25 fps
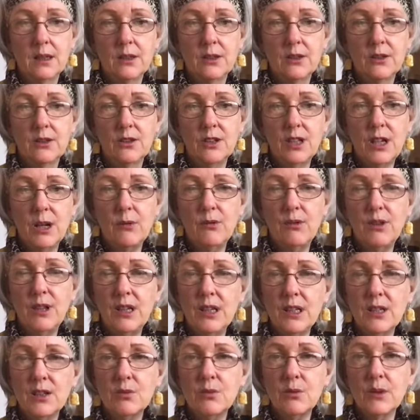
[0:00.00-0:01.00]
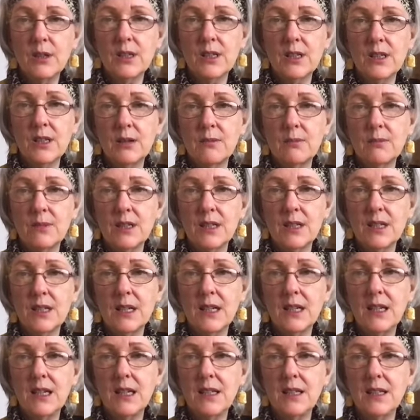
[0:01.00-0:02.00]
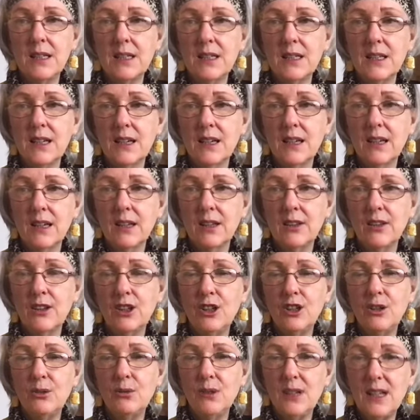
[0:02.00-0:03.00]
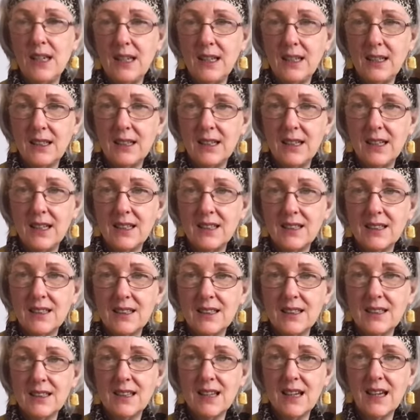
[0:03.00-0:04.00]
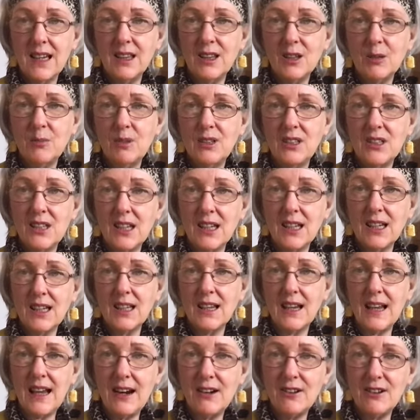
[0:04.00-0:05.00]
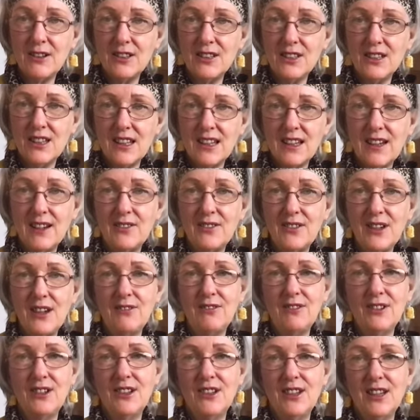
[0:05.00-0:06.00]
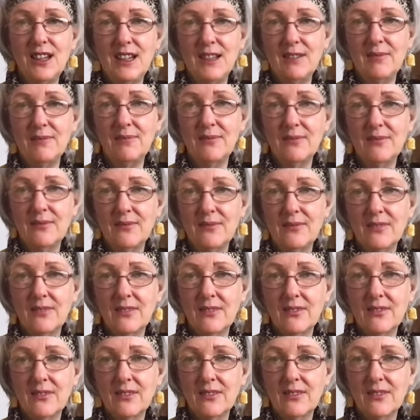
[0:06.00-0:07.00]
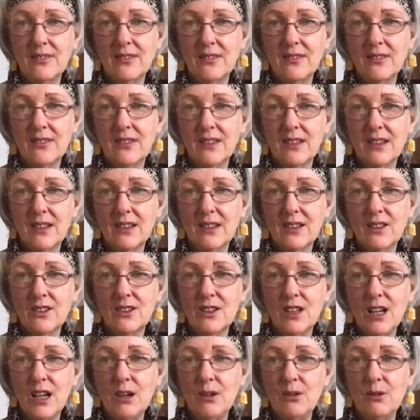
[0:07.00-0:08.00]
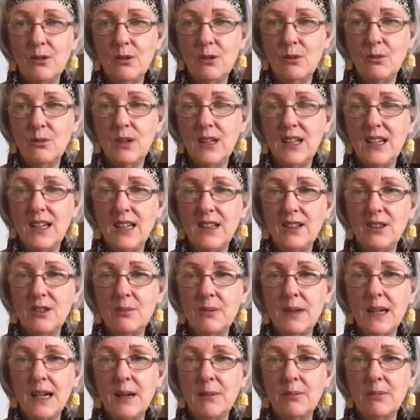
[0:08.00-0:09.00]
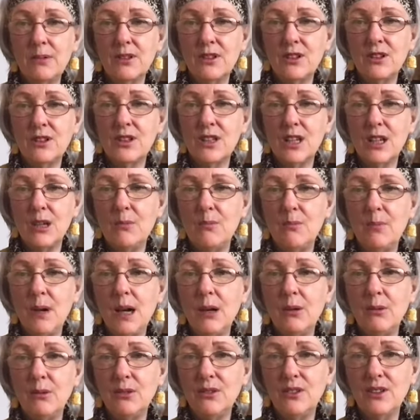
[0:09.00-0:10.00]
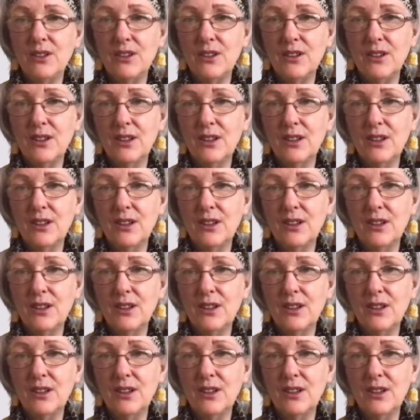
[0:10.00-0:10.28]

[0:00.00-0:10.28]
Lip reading: So this wisdom sees the uniqueness and the particularity of everything. So we need to be able to see both.